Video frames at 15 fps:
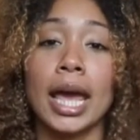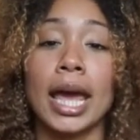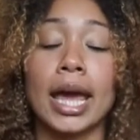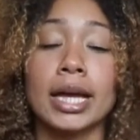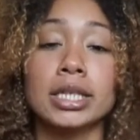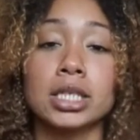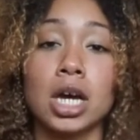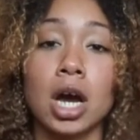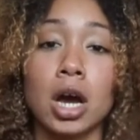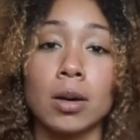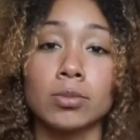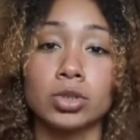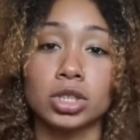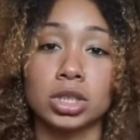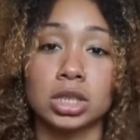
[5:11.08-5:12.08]
and
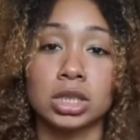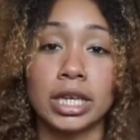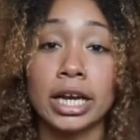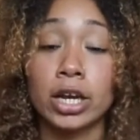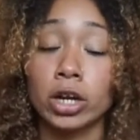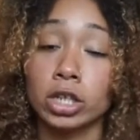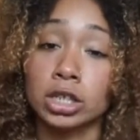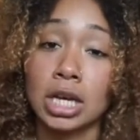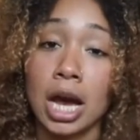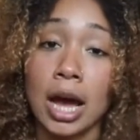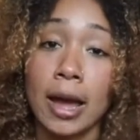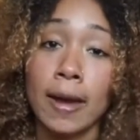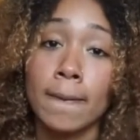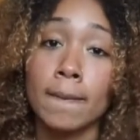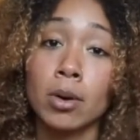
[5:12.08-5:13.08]
just take her
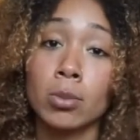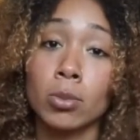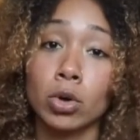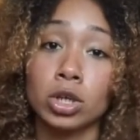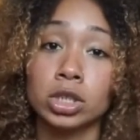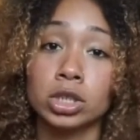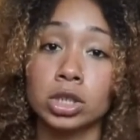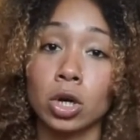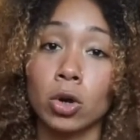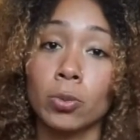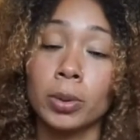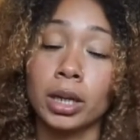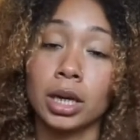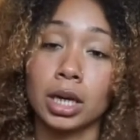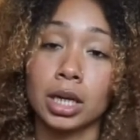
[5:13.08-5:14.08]
time more so,
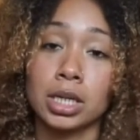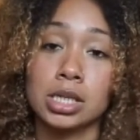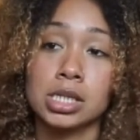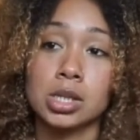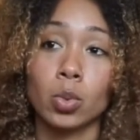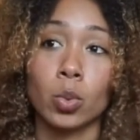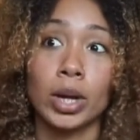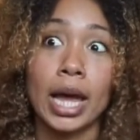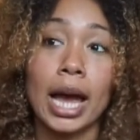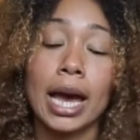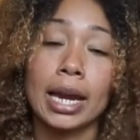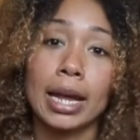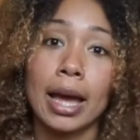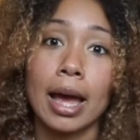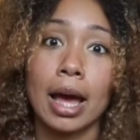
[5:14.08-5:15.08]
because we
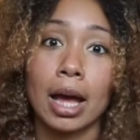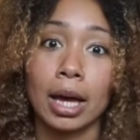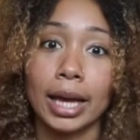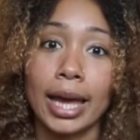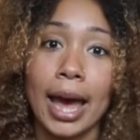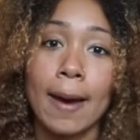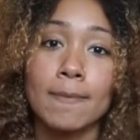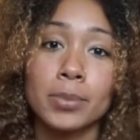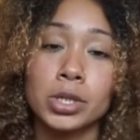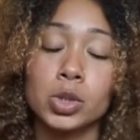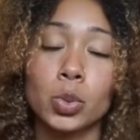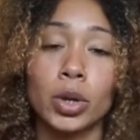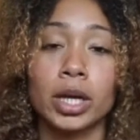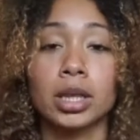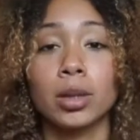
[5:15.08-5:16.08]
had a gap
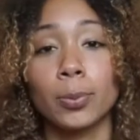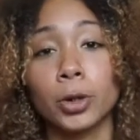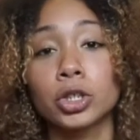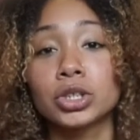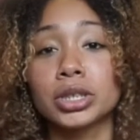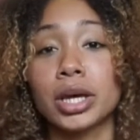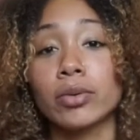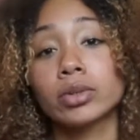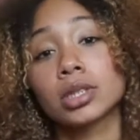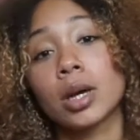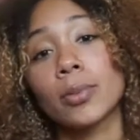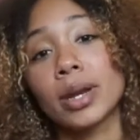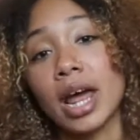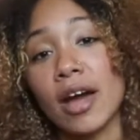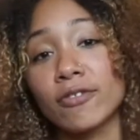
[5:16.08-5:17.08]
between the person that was
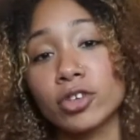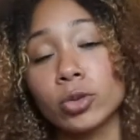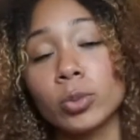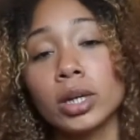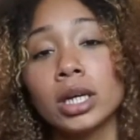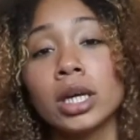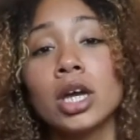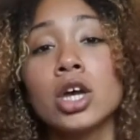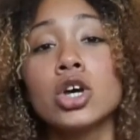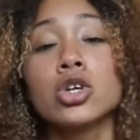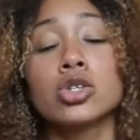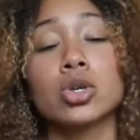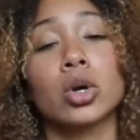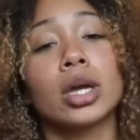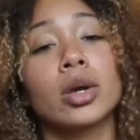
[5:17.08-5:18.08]
coming after me.
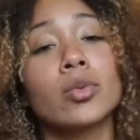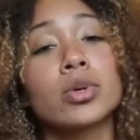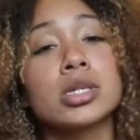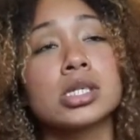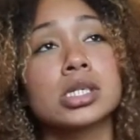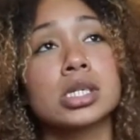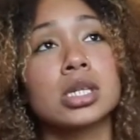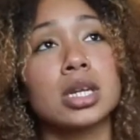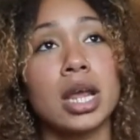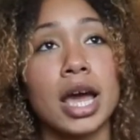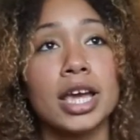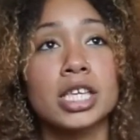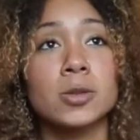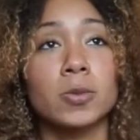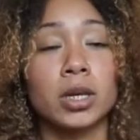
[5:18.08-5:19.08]
So it was
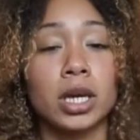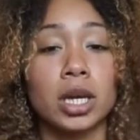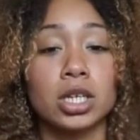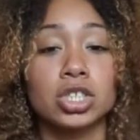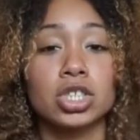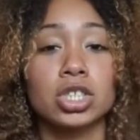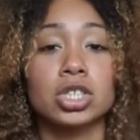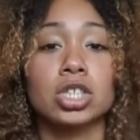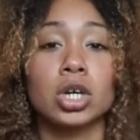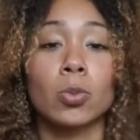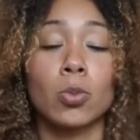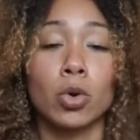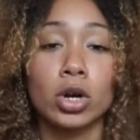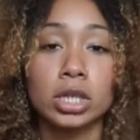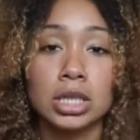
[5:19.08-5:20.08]
nice because she took
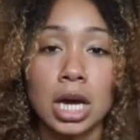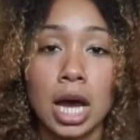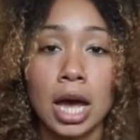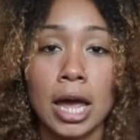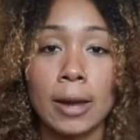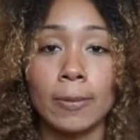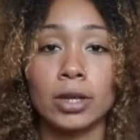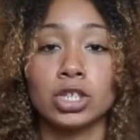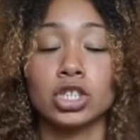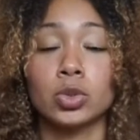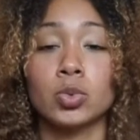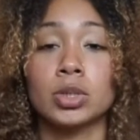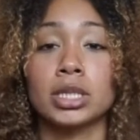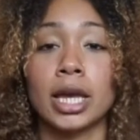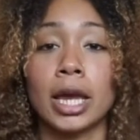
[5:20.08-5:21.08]
more time and she
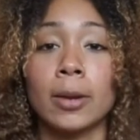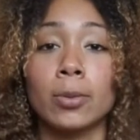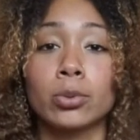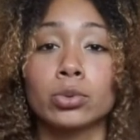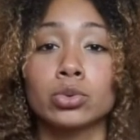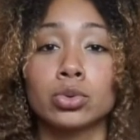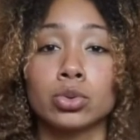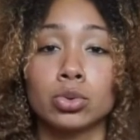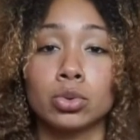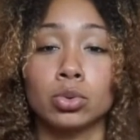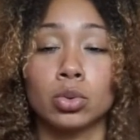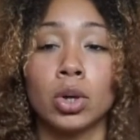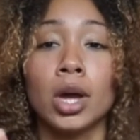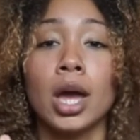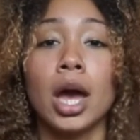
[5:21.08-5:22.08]
was able
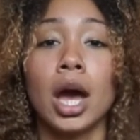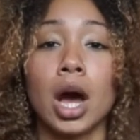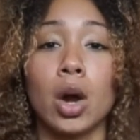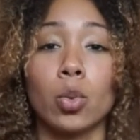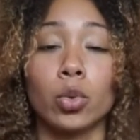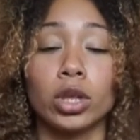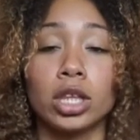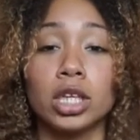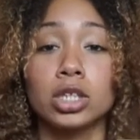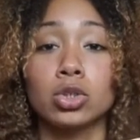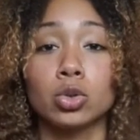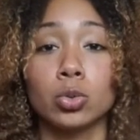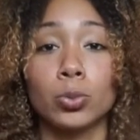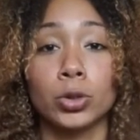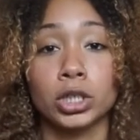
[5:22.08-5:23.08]
to really
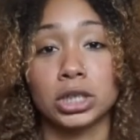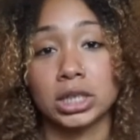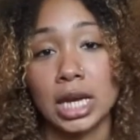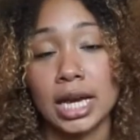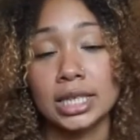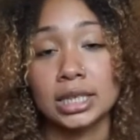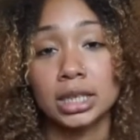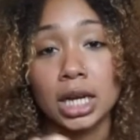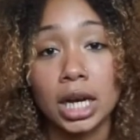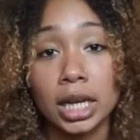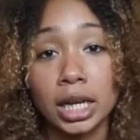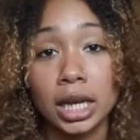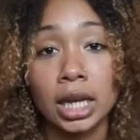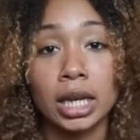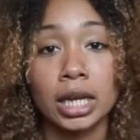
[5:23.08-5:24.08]
do precise
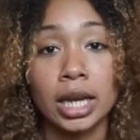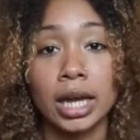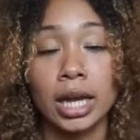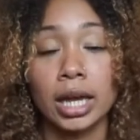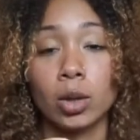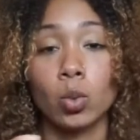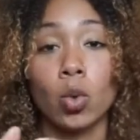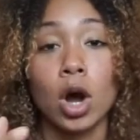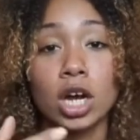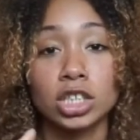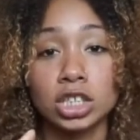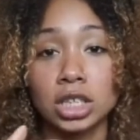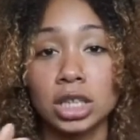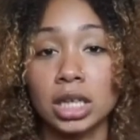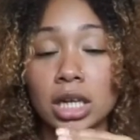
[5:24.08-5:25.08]
cutting and
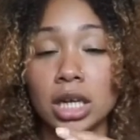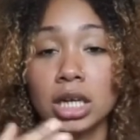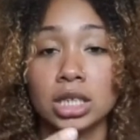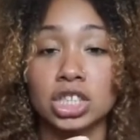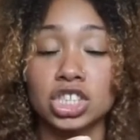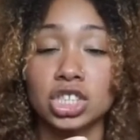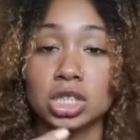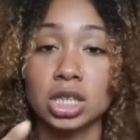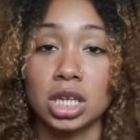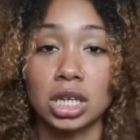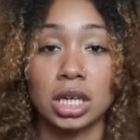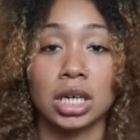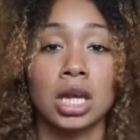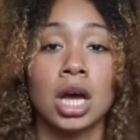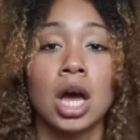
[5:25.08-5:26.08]
washing and
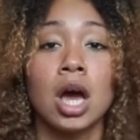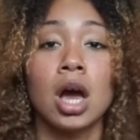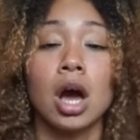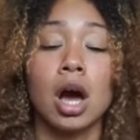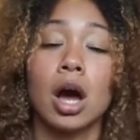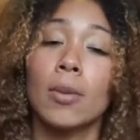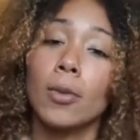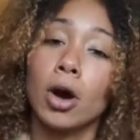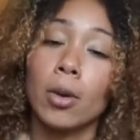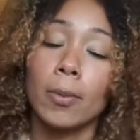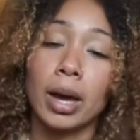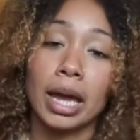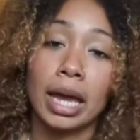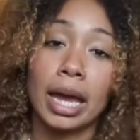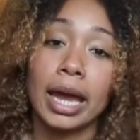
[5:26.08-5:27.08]
conditioning on
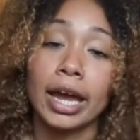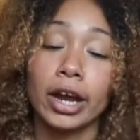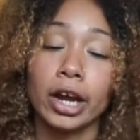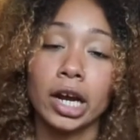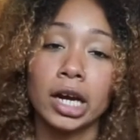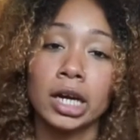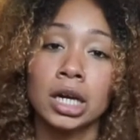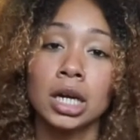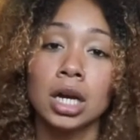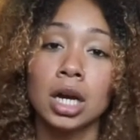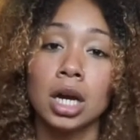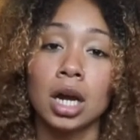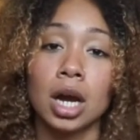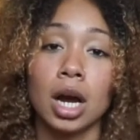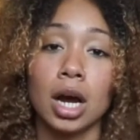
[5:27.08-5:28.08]
my hair.
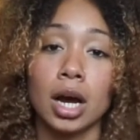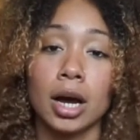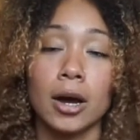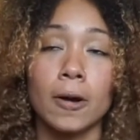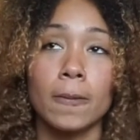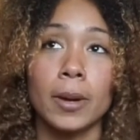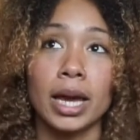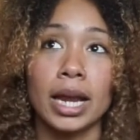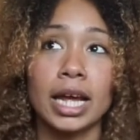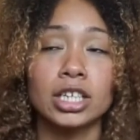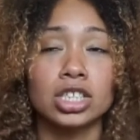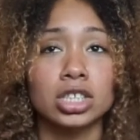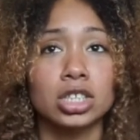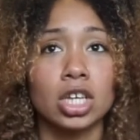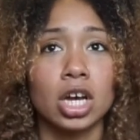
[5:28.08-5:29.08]
And I
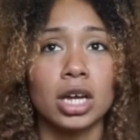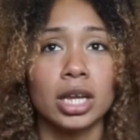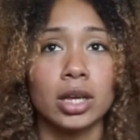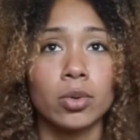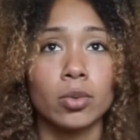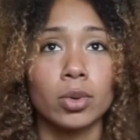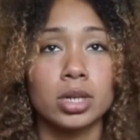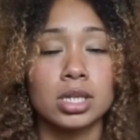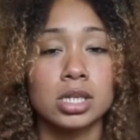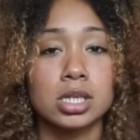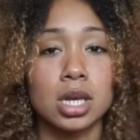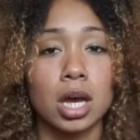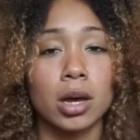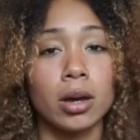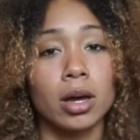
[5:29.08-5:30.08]
just thought it was
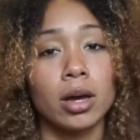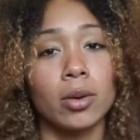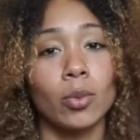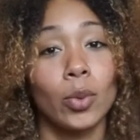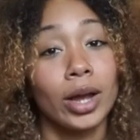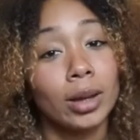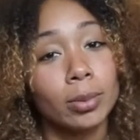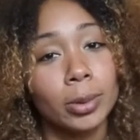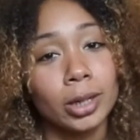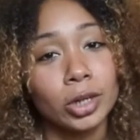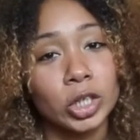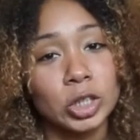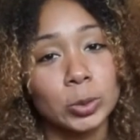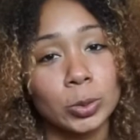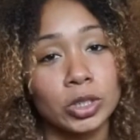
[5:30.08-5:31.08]
a way better
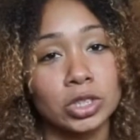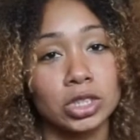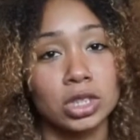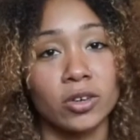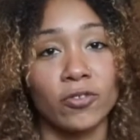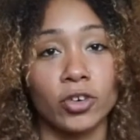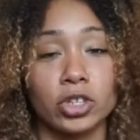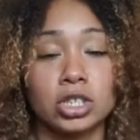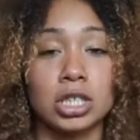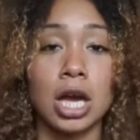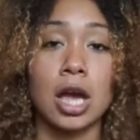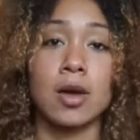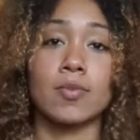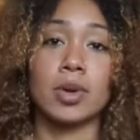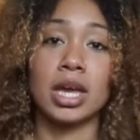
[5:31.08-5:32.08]
experience than the first
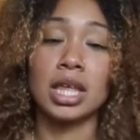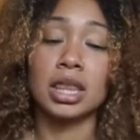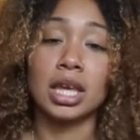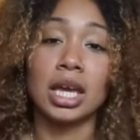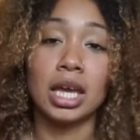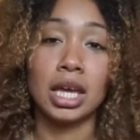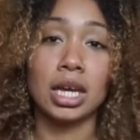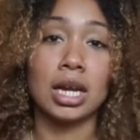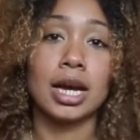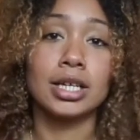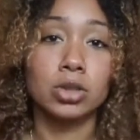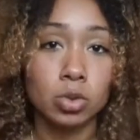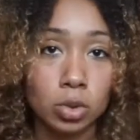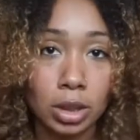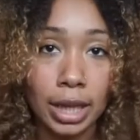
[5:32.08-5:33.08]
time. In the end, I
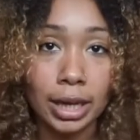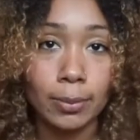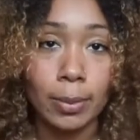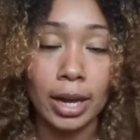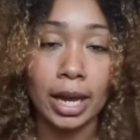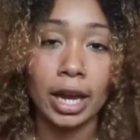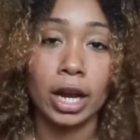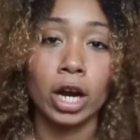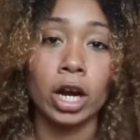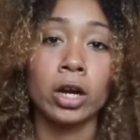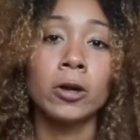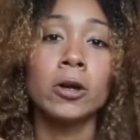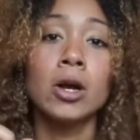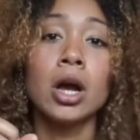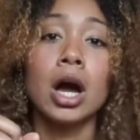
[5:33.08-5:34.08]
do like my
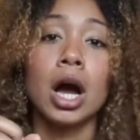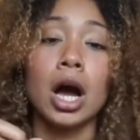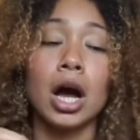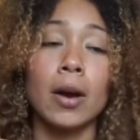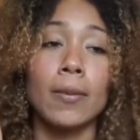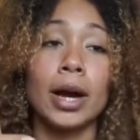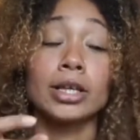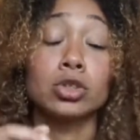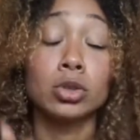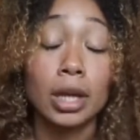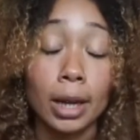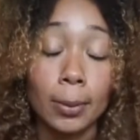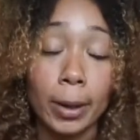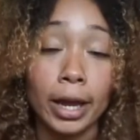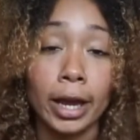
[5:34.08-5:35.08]
hair. I do
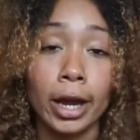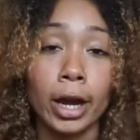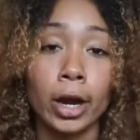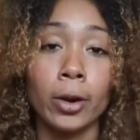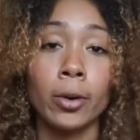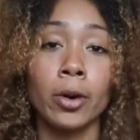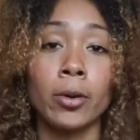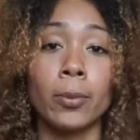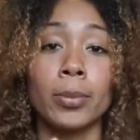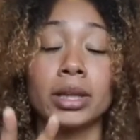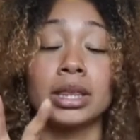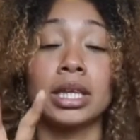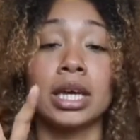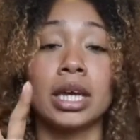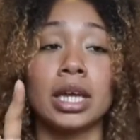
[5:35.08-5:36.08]
like my hair,
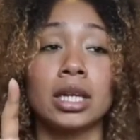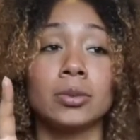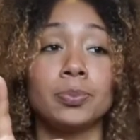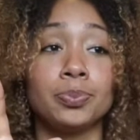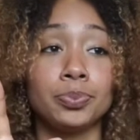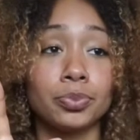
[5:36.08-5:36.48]
but then